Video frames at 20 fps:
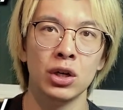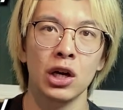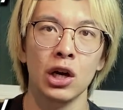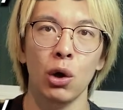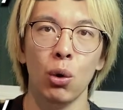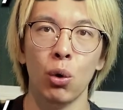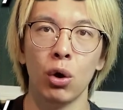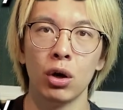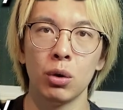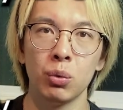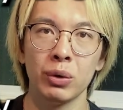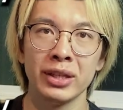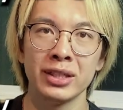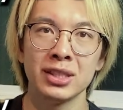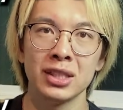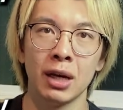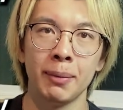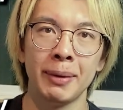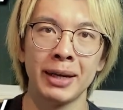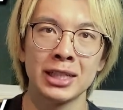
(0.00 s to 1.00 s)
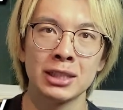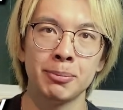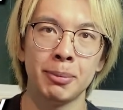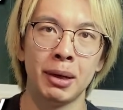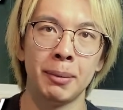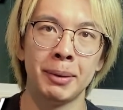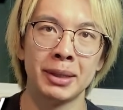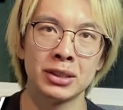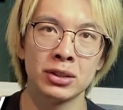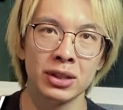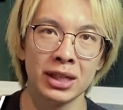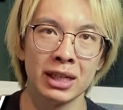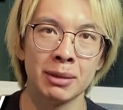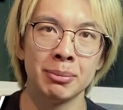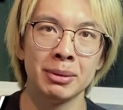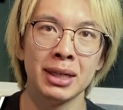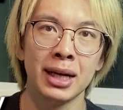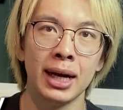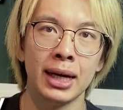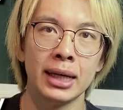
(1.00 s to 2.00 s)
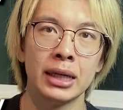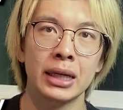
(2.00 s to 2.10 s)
or with some experimental API.